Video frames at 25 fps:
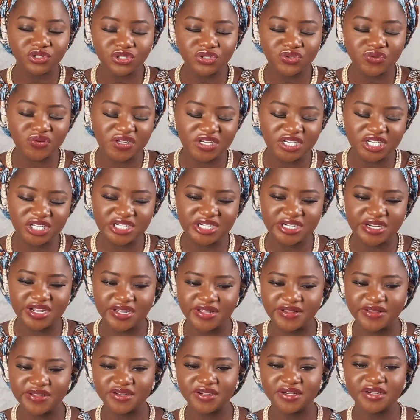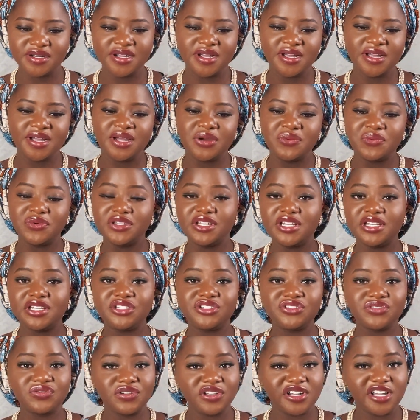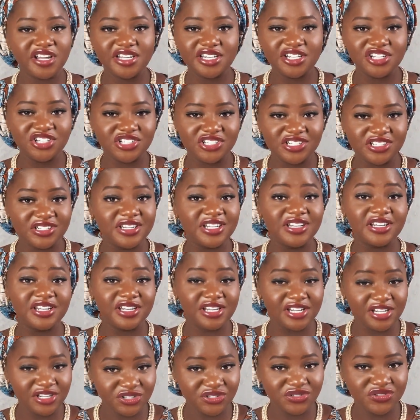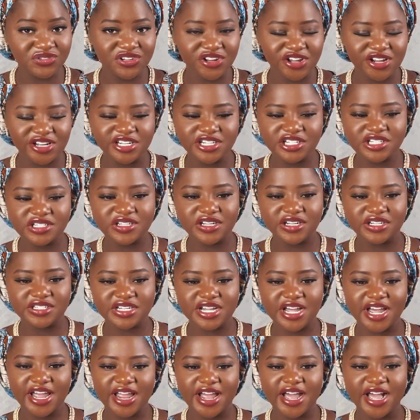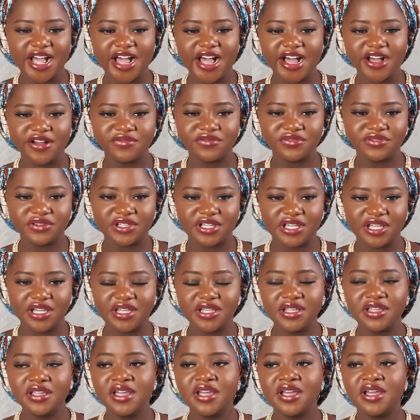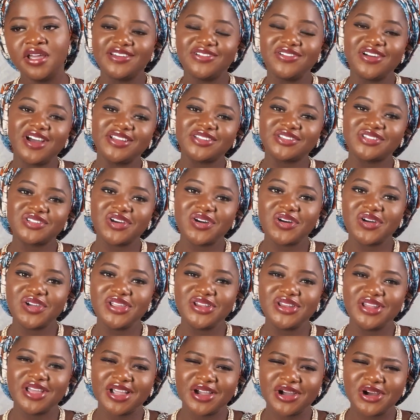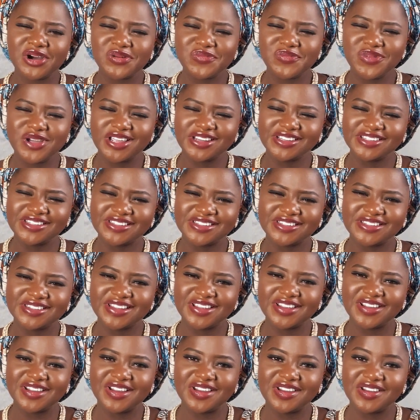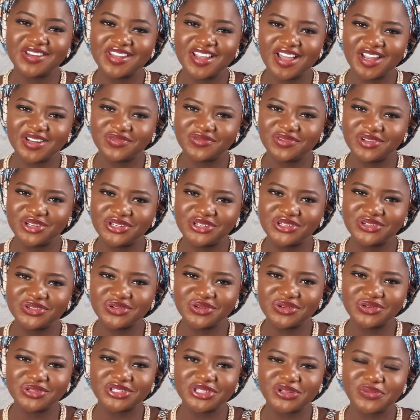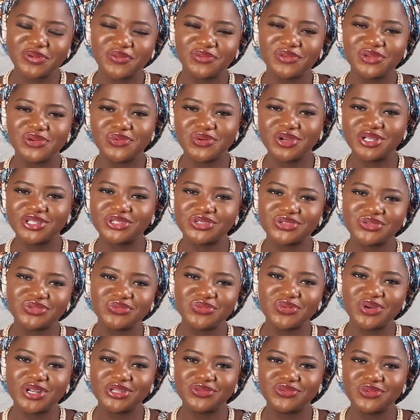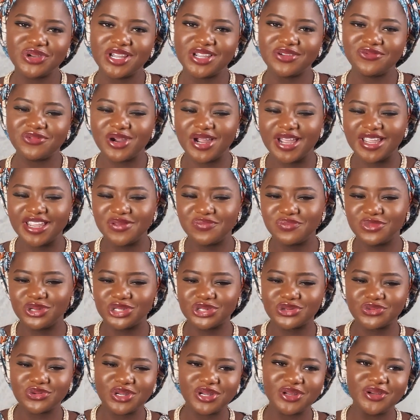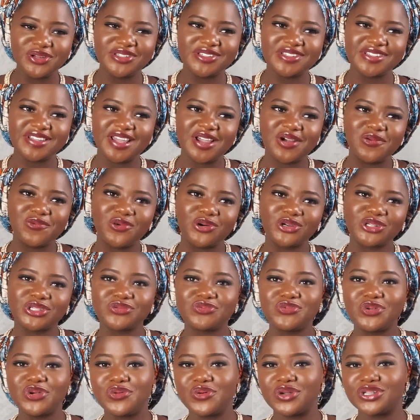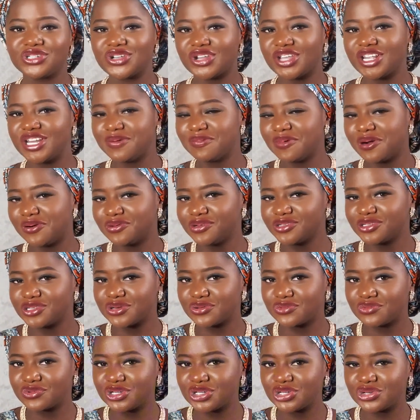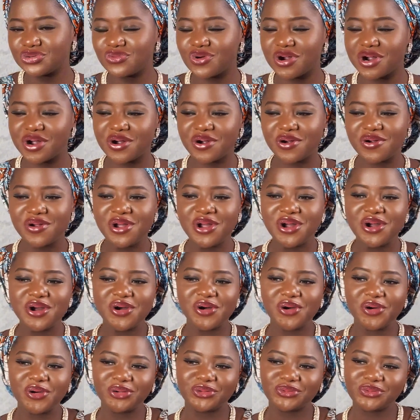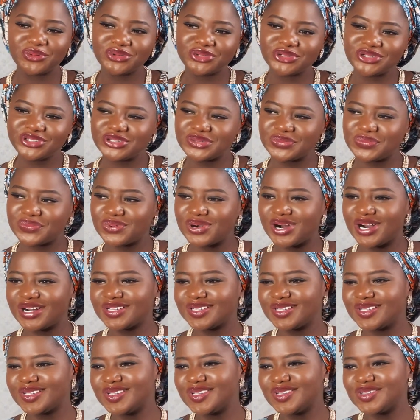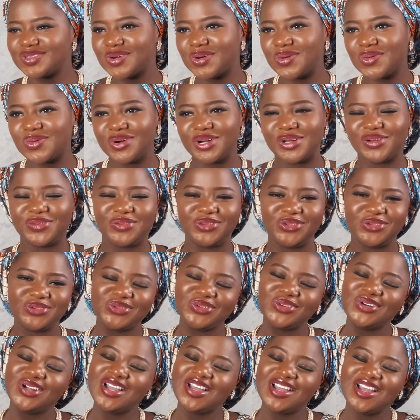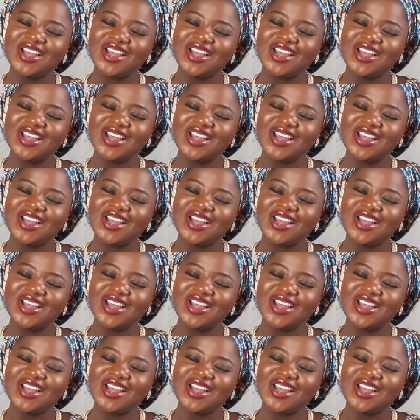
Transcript: to each other with the little knowledge that I have. Okay, I saw in the comments that video, some of you were in between saying what we were talking about was a ritual or it was just a practice or what have you.